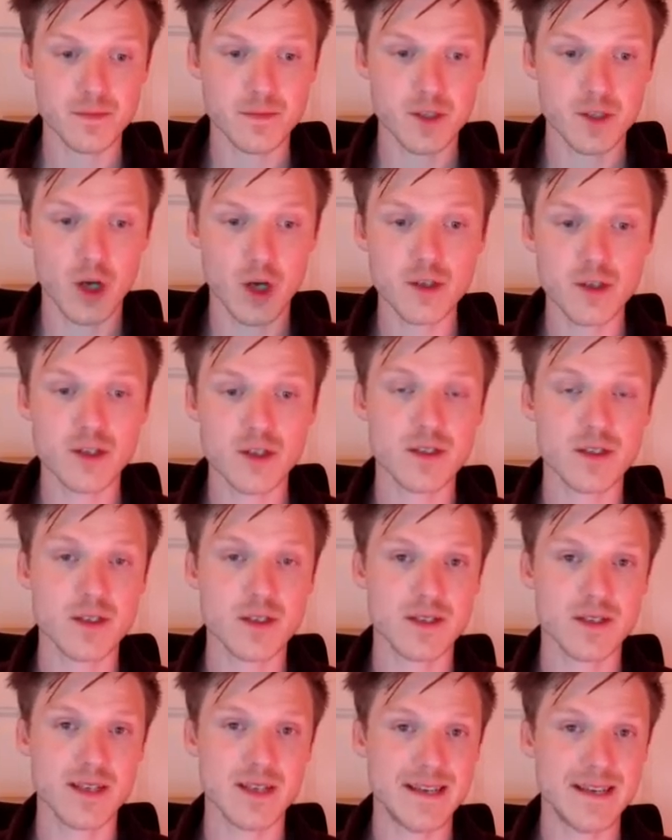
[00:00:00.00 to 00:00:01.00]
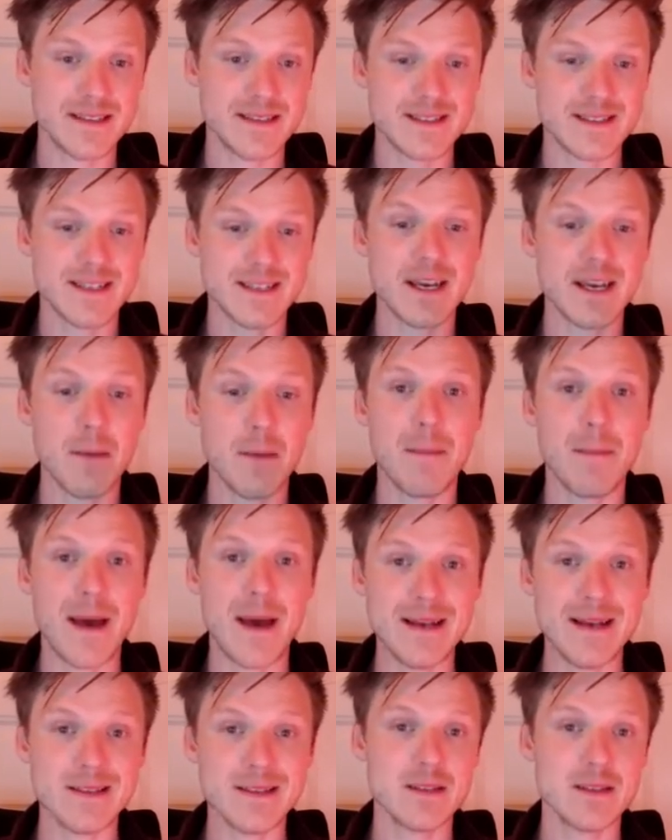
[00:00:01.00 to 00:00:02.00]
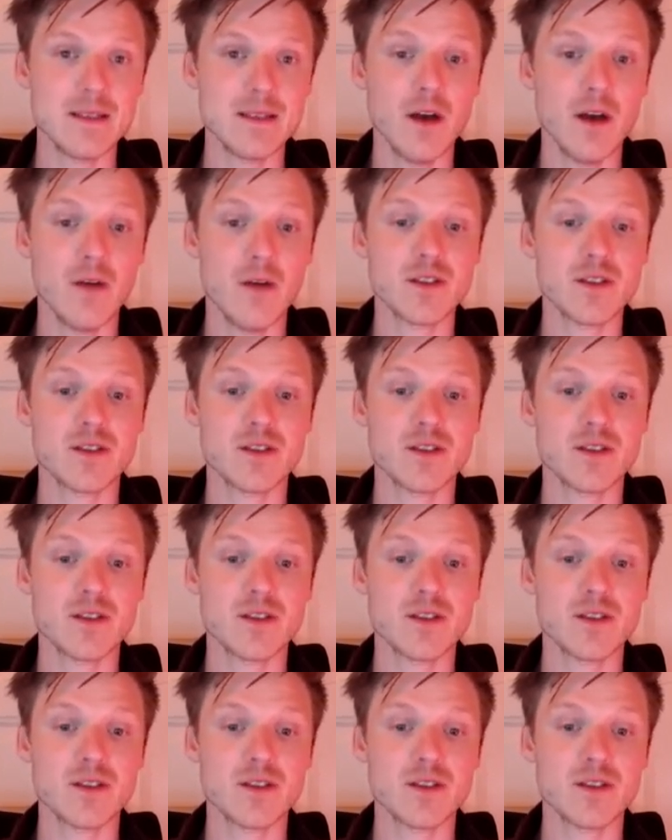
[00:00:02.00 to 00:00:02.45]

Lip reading: consciousness is the capacity of a